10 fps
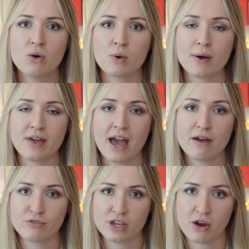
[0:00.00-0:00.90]
We went there
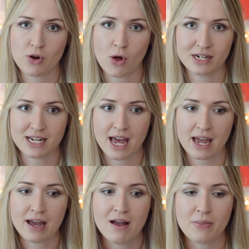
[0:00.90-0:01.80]
every year on
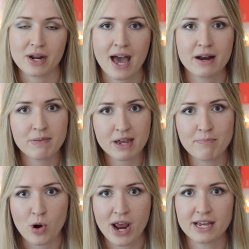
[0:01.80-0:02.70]
holiday, then I had a
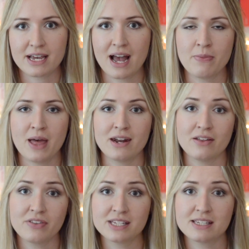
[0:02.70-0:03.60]
big break, and then
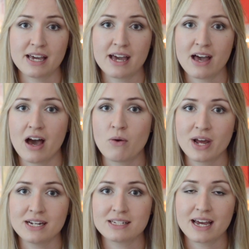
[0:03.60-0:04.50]
this year I
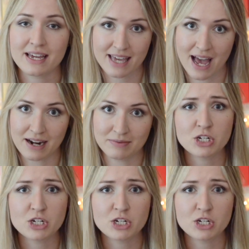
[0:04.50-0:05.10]
went again.